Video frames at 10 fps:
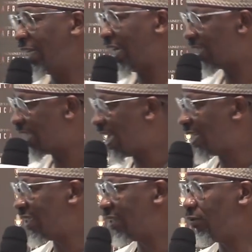like
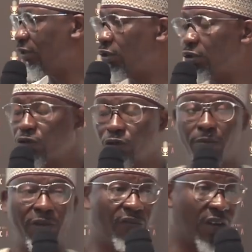that, we
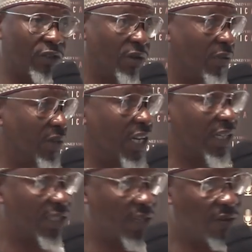should be factual with
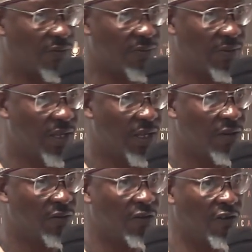ourselves.
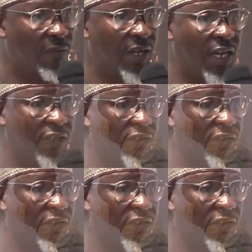Government